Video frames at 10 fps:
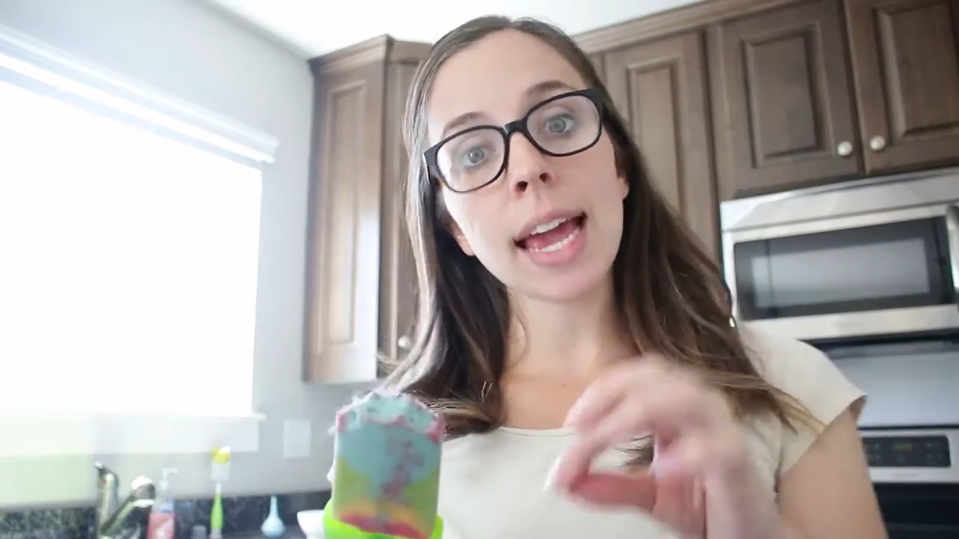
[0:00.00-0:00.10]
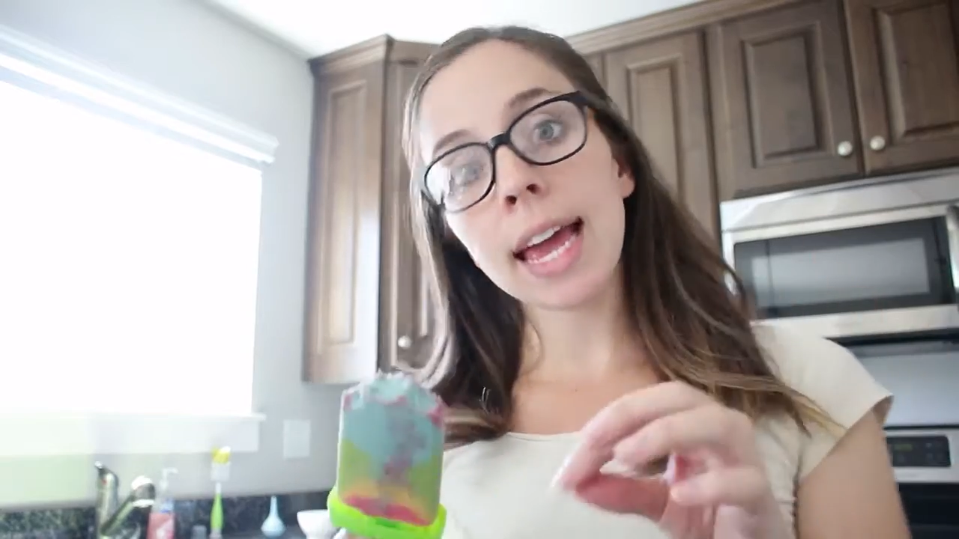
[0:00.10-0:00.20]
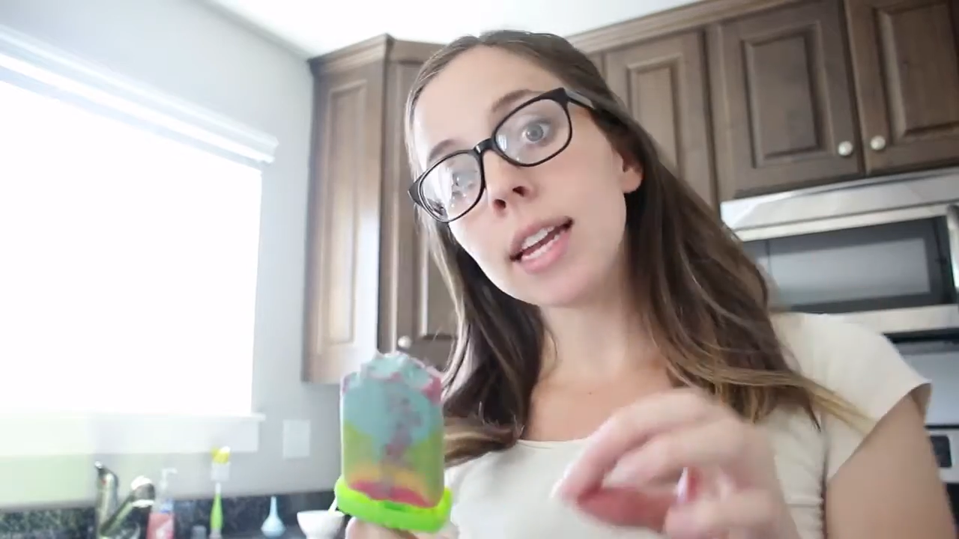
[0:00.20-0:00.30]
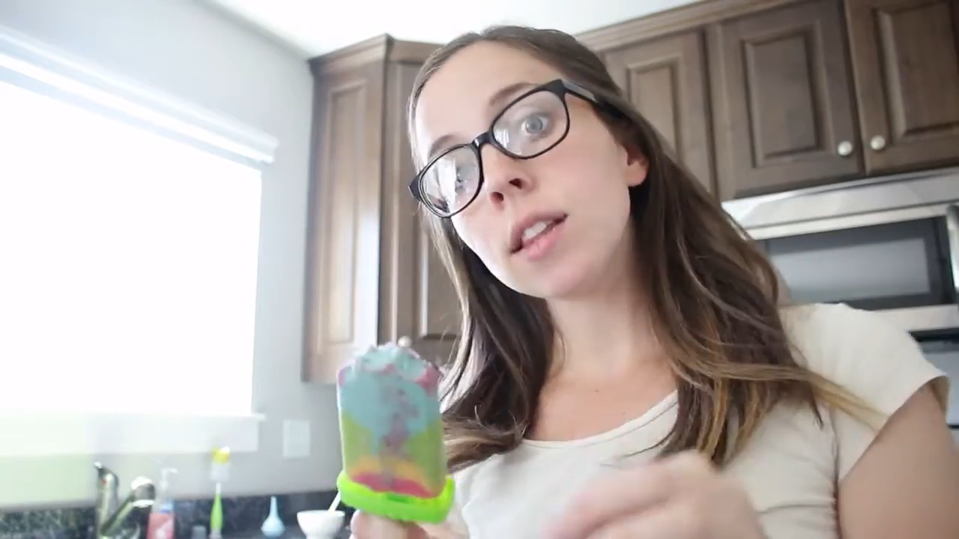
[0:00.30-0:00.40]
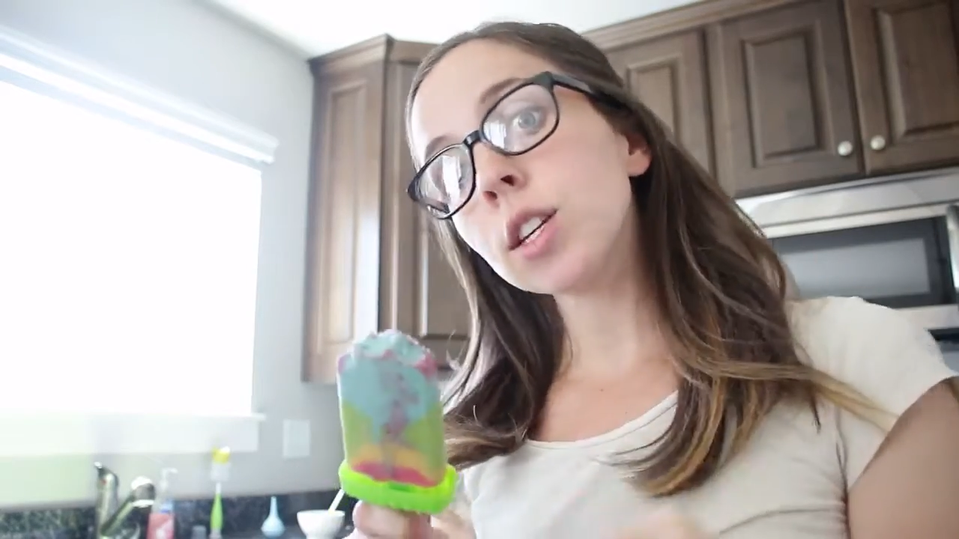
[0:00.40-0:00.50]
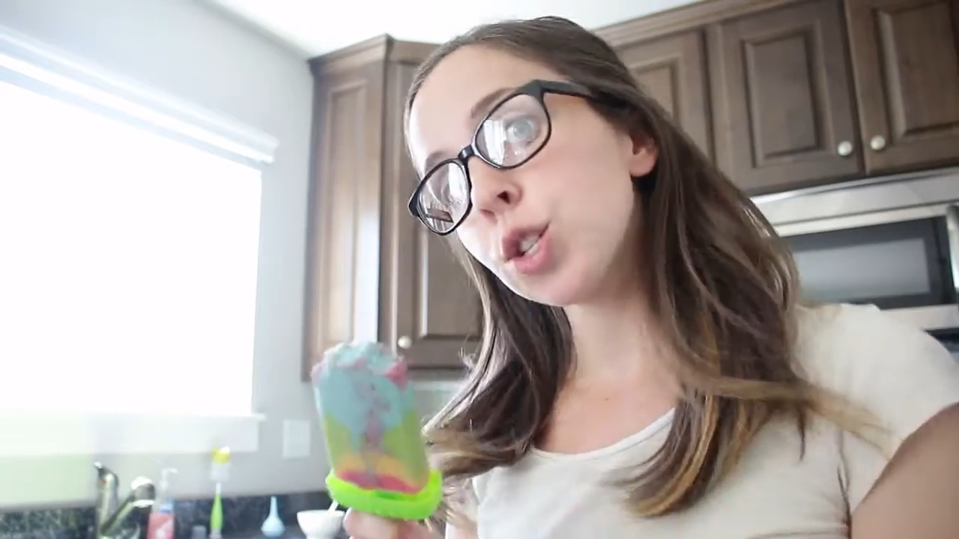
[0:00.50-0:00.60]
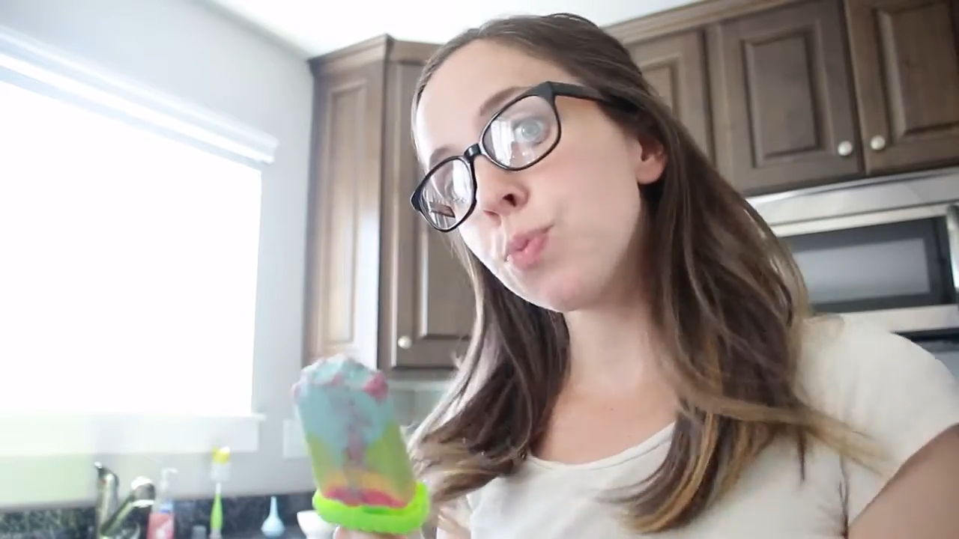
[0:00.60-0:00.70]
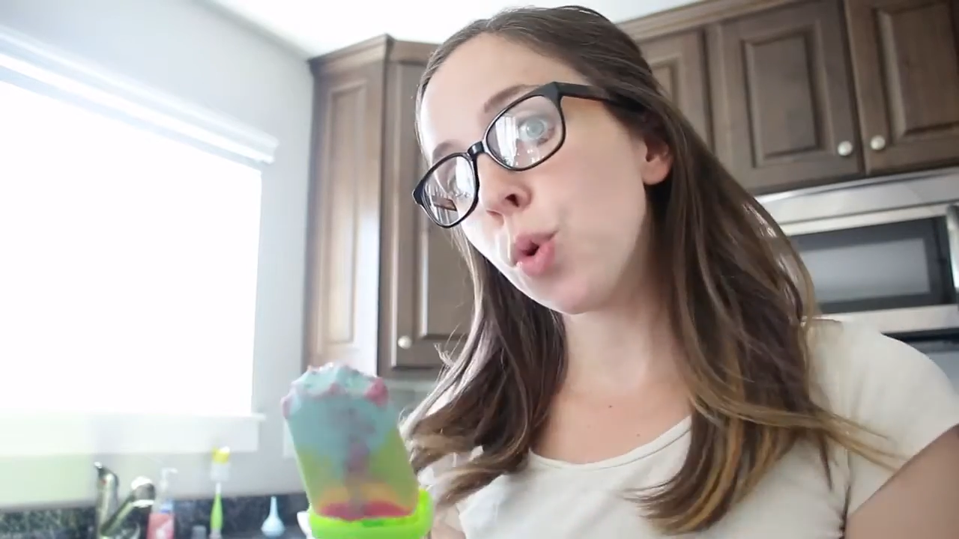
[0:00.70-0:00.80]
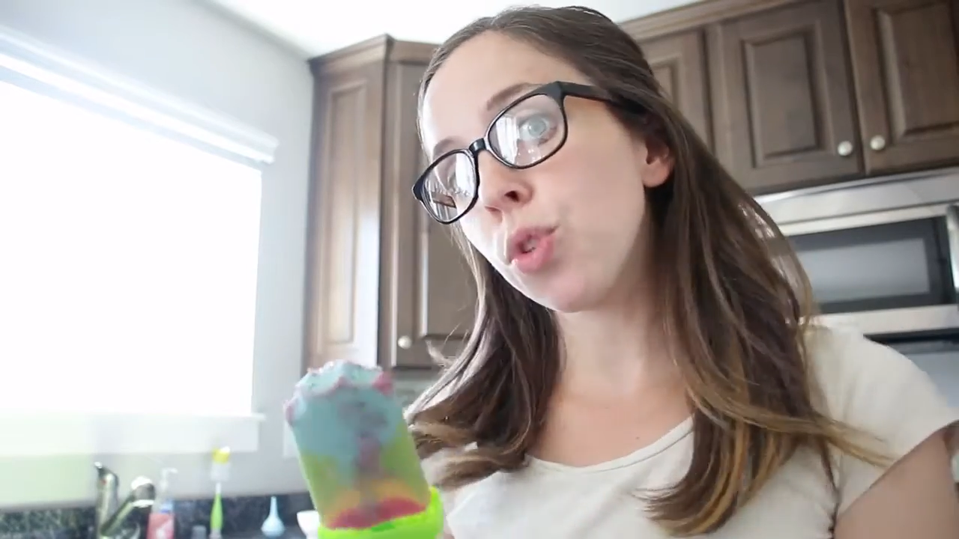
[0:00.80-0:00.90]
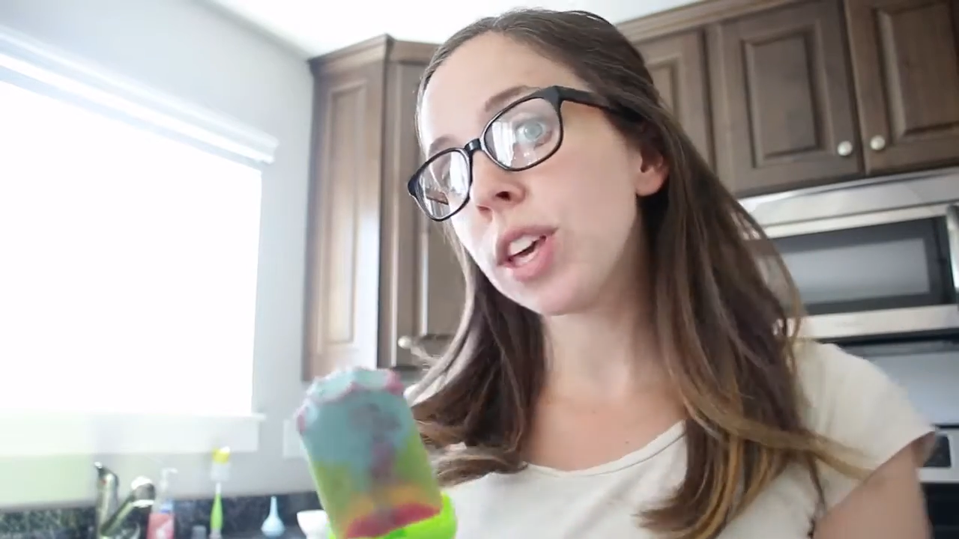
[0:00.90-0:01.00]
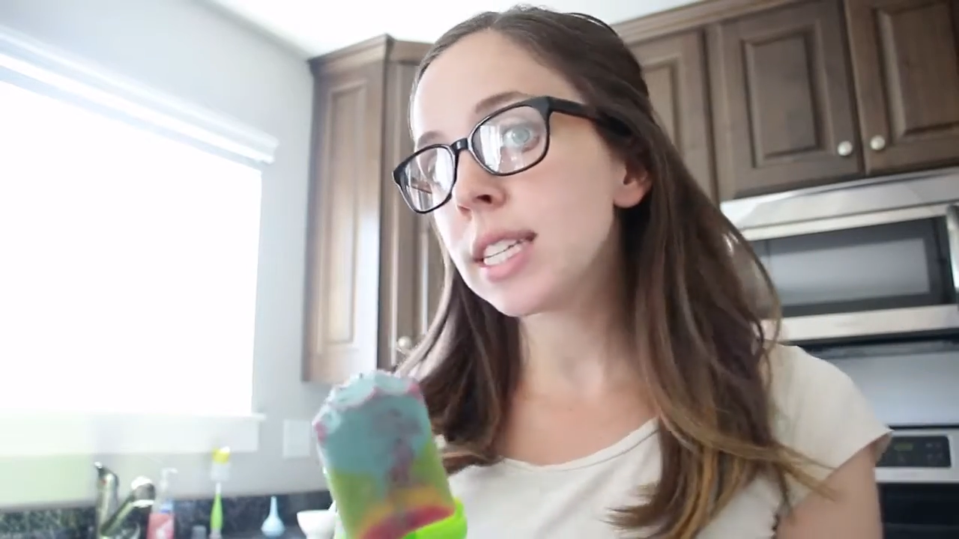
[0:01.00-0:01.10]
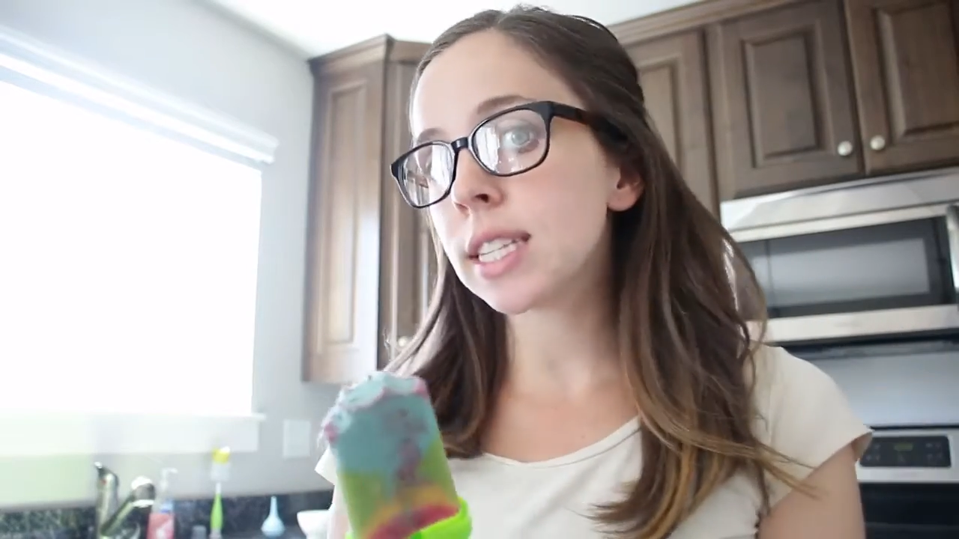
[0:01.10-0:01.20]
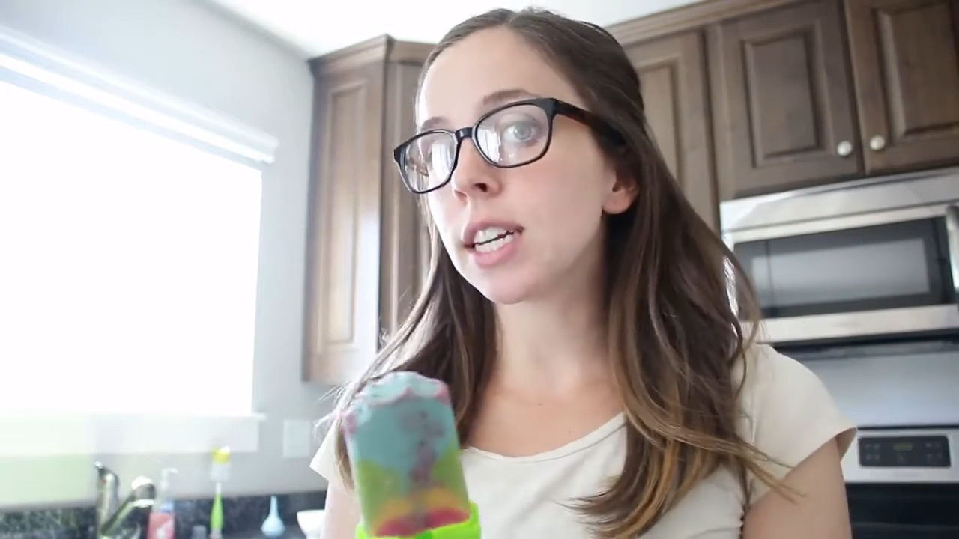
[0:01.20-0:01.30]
in the smoothies,